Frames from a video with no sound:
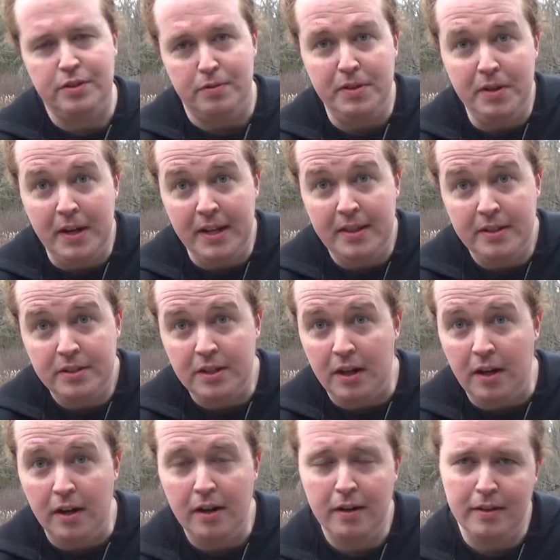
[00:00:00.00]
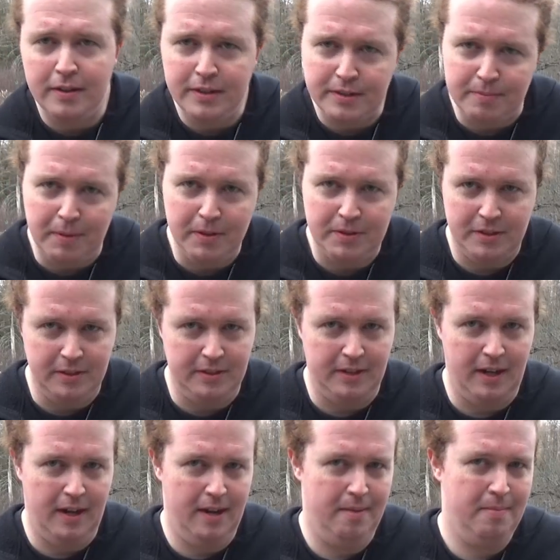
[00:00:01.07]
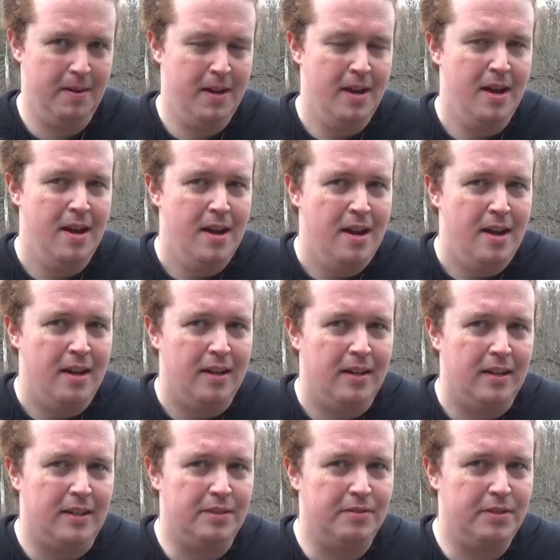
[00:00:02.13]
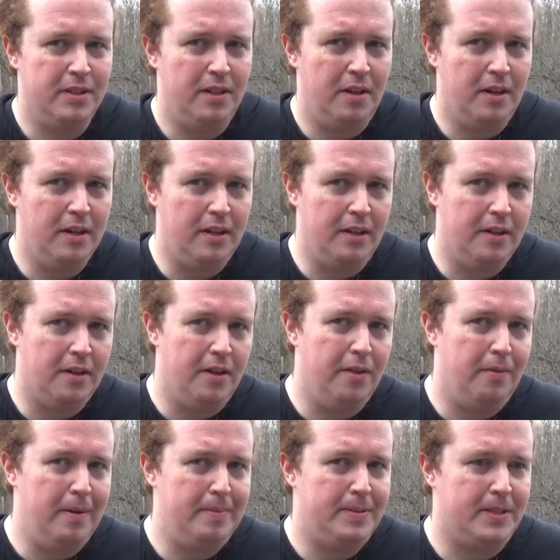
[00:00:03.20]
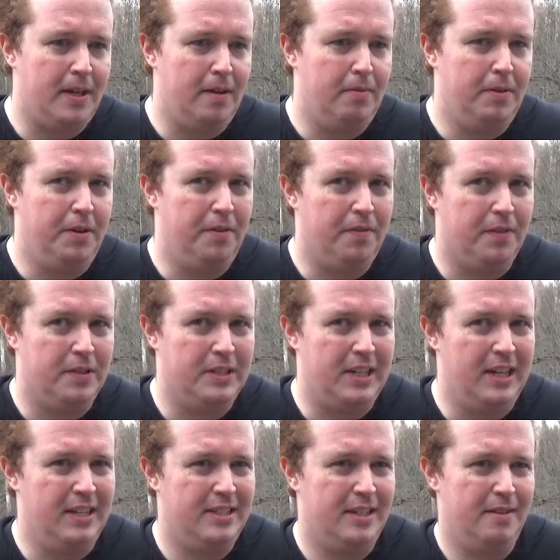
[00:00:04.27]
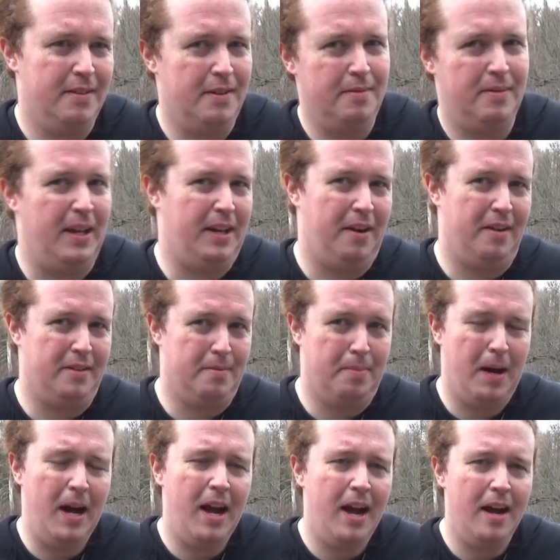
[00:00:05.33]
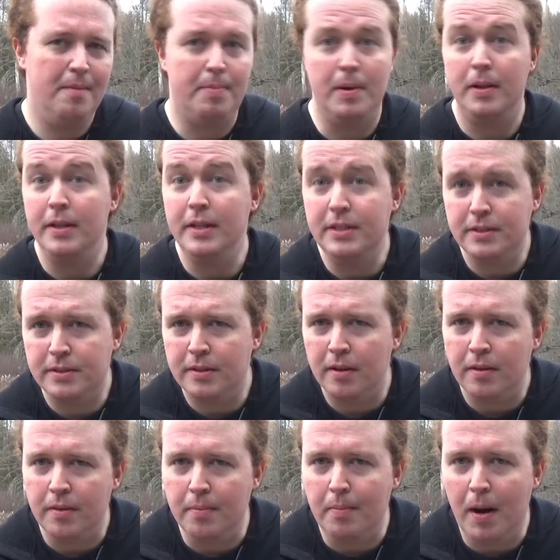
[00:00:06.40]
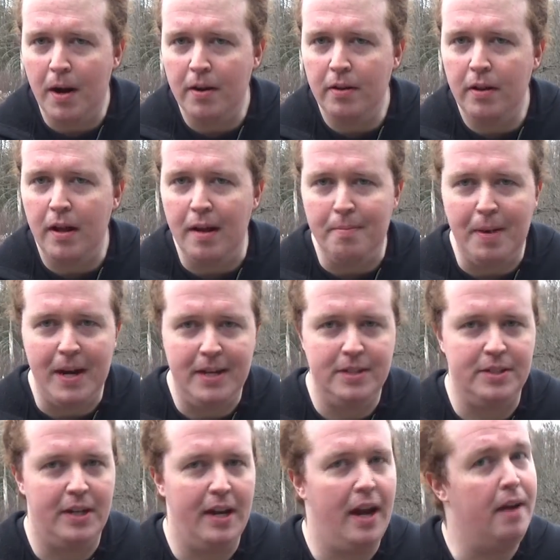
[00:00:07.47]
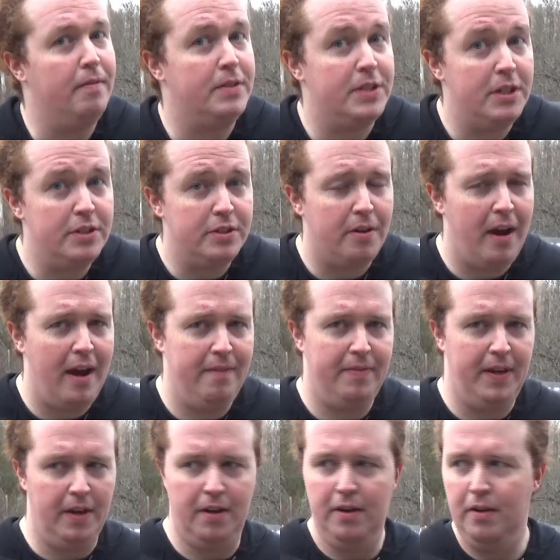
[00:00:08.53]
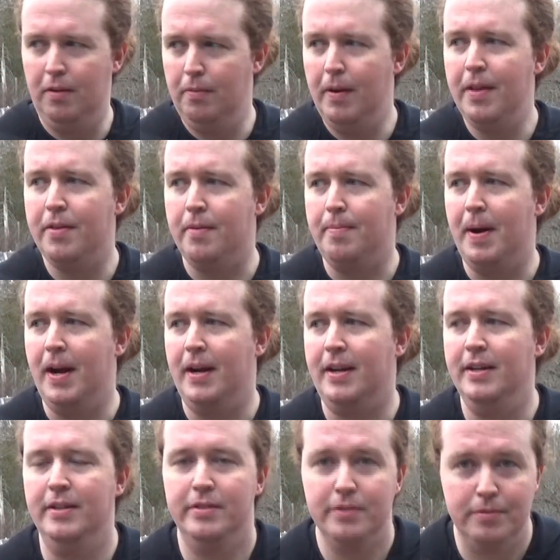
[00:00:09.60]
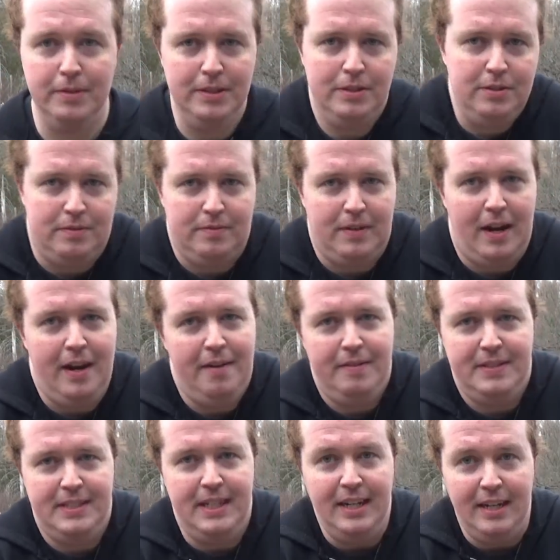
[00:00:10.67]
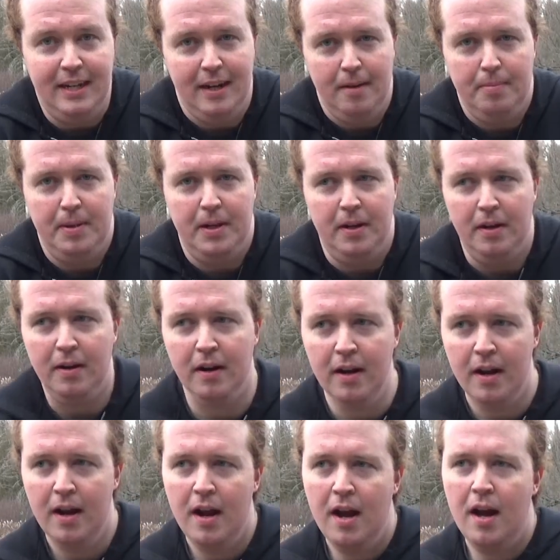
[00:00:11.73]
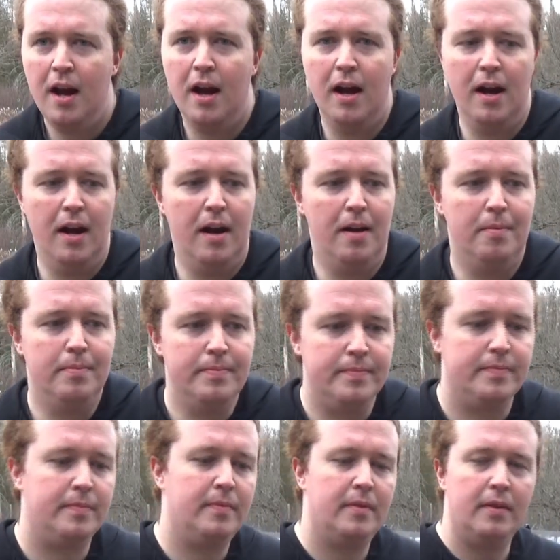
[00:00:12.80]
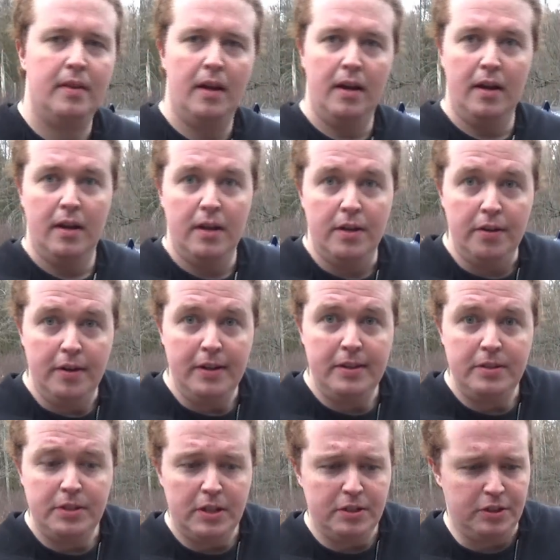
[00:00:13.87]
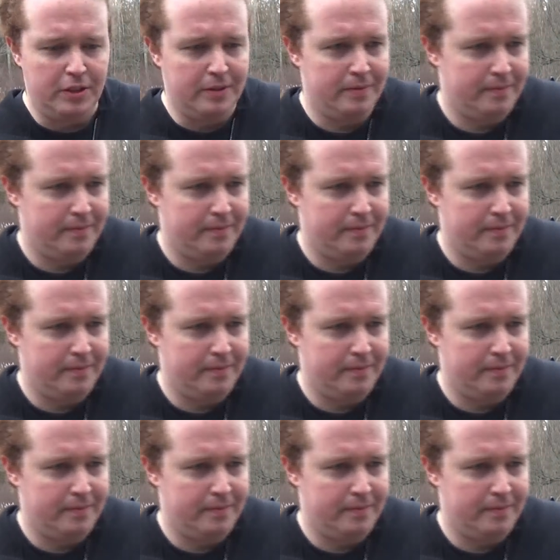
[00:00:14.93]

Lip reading: When you get this car, at least most of the time, because it was a little unclear on the website when you first get it. Some of them, like, you have to buy it, but at least the model and package I have, which I also have the all-weather package, which kind of is needed up here, you'll get the charger.